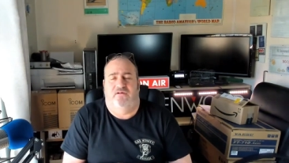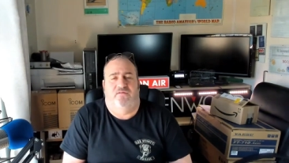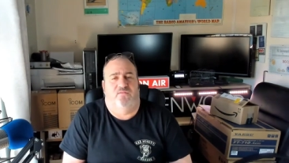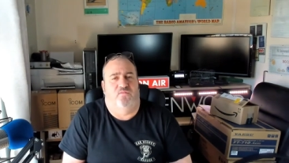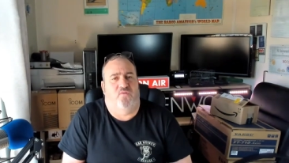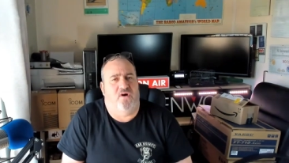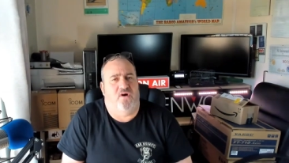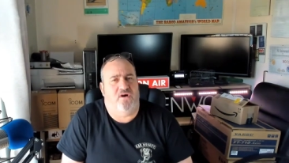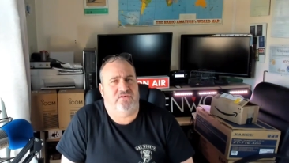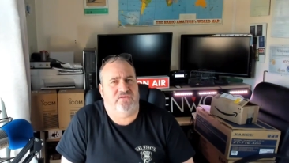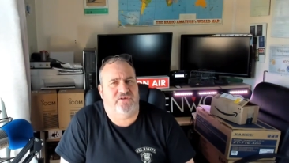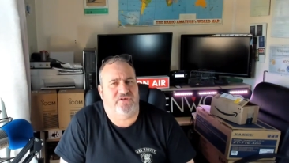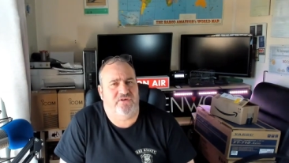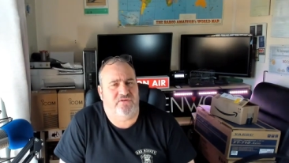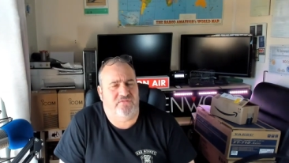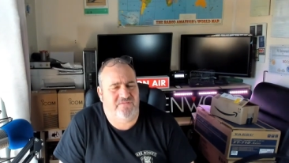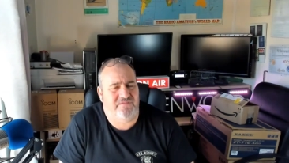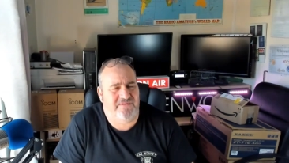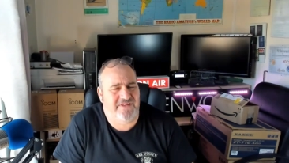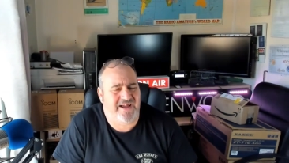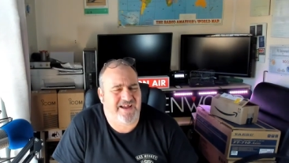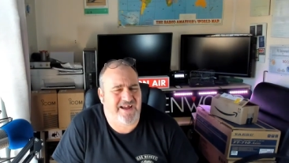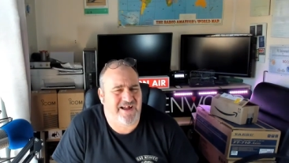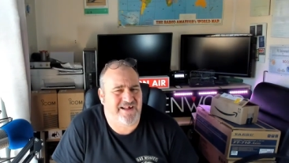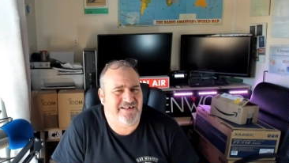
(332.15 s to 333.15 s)
What do
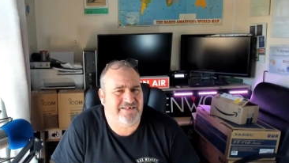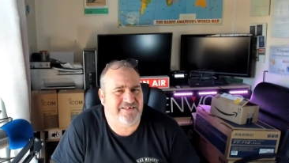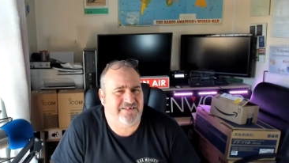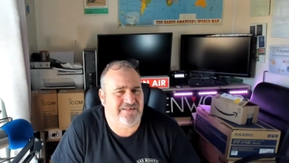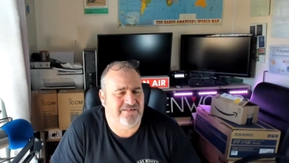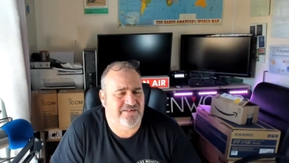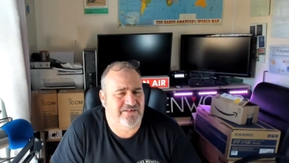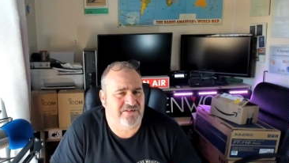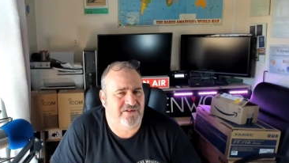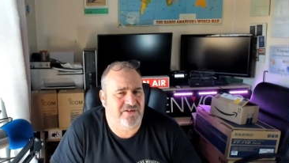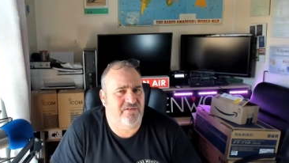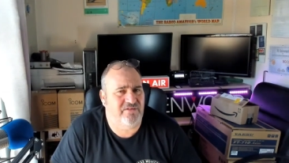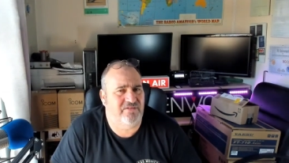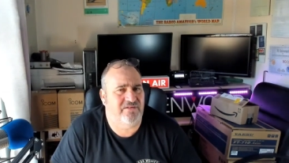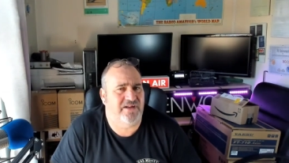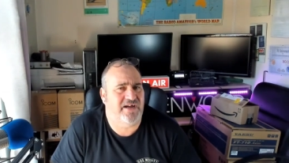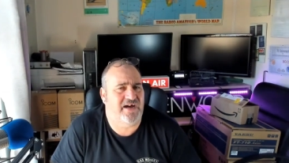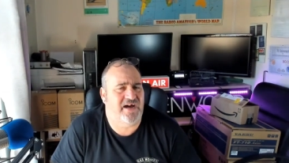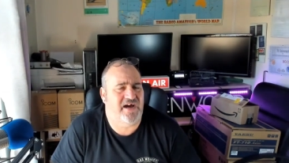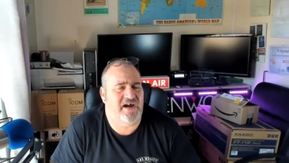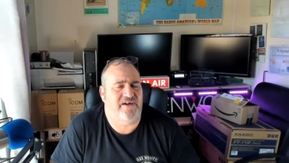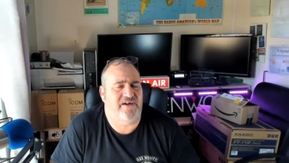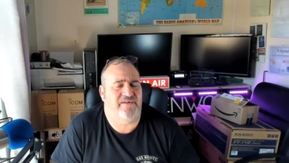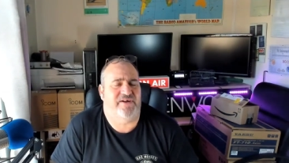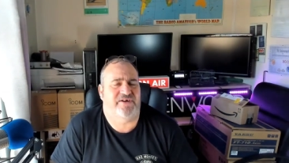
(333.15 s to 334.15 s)
they actually do, the
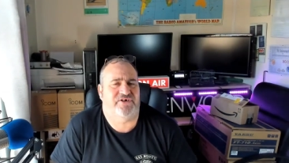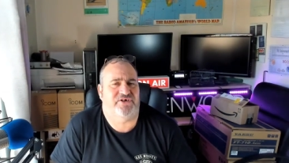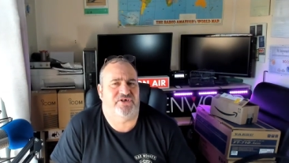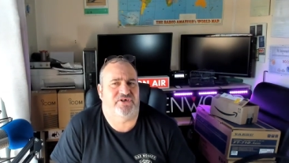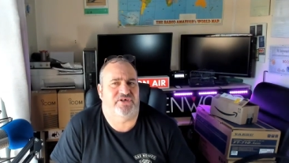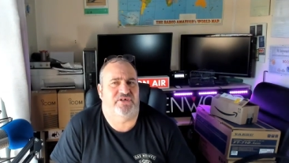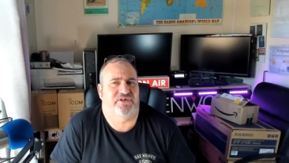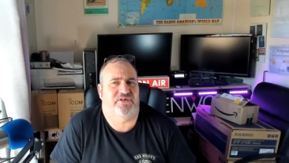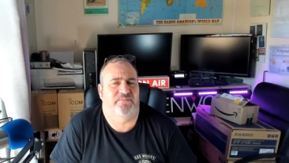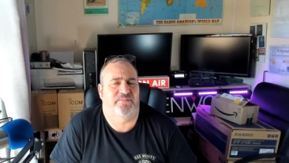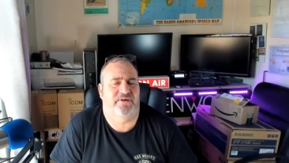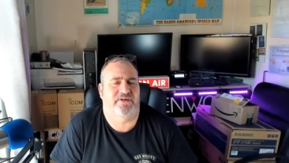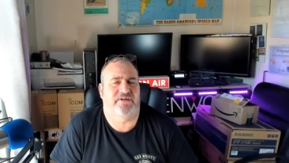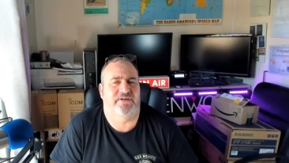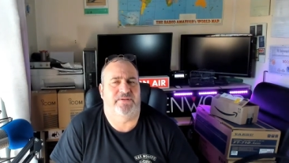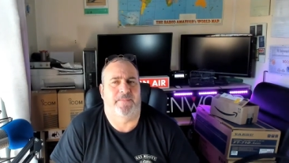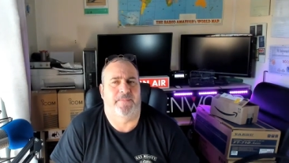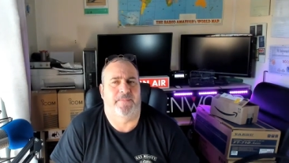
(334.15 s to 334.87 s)
RSGB?